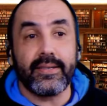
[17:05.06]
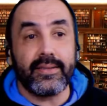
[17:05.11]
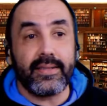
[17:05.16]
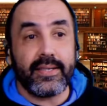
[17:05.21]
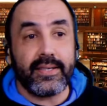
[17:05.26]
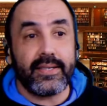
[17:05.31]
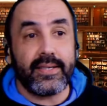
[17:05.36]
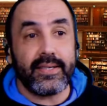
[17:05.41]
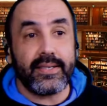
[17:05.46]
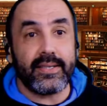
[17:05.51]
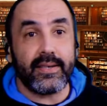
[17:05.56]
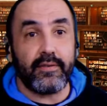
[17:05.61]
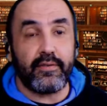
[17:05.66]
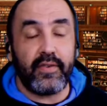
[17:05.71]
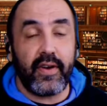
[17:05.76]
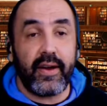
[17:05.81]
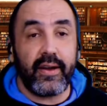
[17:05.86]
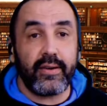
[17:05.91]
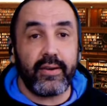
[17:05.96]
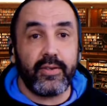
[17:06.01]
this is a
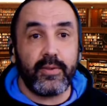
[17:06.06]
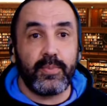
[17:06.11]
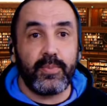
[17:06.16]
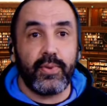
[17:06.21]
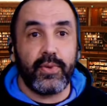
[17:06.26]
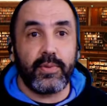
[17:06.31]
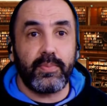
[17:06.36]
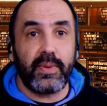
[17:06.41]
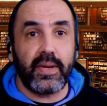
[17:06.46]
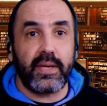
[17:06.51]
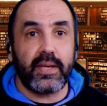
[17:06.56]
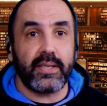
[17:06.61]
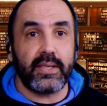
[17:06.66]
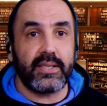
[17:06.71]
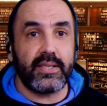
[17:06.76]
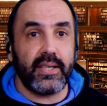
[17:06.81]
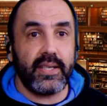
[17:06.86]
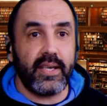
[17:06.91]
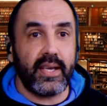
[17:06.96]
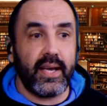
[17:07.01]
very good book
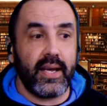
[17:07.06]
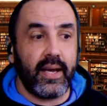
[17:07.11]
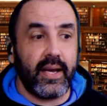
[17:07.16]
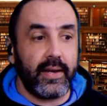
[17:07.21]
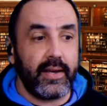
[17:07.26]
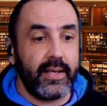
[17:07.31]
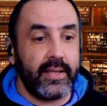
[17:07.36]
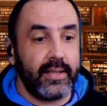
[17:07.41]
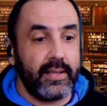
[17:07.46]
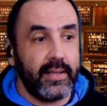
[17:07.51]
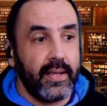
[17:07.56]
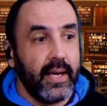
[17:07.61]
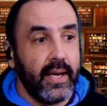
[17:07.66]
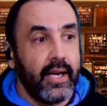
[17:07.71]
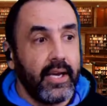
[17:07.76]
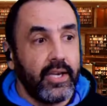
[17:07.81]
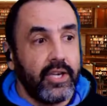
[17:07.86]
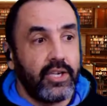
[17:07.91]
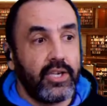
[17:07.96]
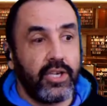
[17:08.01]
because it
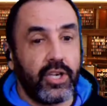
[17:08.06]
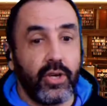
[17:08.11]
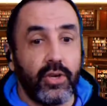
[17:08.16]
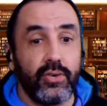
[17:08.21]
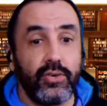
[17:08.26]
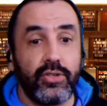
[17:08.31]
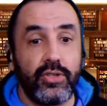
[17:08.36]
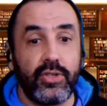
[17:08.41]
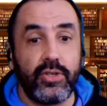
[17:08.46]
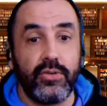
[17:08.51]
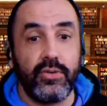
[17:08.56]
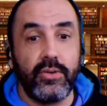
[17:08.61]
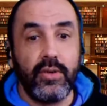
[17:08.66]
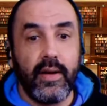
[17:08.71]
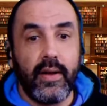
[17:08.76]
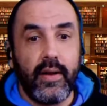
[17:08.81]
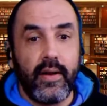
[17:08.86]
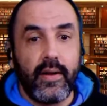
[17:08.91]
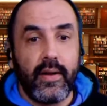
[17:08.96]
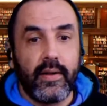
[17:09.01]
shows you
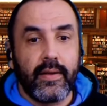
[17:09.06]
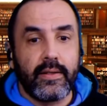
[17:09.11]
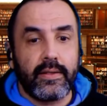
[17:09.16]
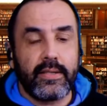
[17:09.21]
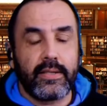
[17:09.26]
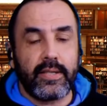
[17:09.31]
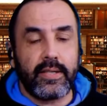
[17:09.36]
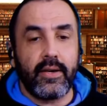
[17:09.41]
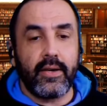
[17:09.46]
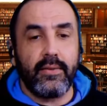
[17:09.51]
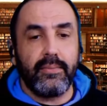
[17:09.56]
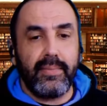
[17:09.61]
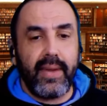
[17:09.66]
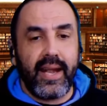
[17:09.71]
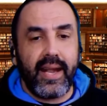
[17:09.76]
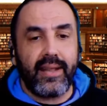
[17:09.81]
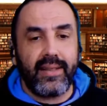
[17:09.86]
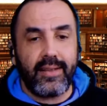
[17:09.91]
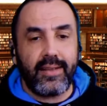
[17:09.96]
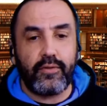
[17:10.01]
so
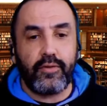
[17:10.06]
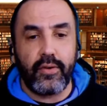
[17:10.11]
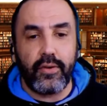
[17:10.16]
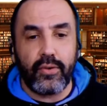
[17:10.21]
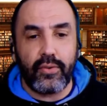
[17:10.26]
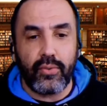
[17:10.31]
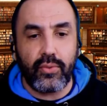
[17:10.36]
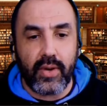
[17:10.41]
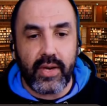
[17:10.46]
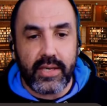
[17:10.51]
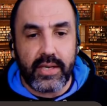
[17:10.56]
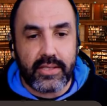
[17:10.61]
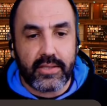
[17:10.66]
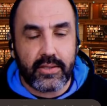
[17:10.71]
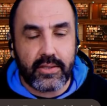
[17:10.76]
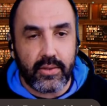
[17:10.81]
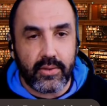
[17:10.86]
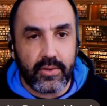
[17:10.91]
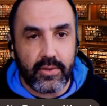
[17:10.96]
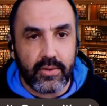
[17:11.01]
many different ways
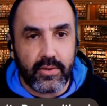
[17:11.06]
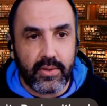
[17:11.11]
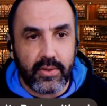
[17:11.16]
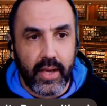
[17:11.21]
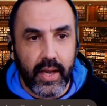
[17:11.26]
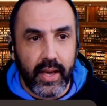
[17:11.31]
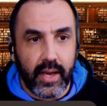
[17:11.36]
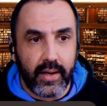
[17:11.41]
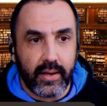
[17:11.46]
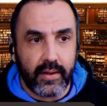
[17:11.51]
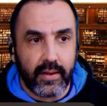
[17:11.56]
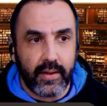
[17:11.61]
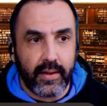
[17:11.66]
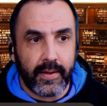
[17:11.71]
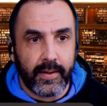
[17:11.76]
so you can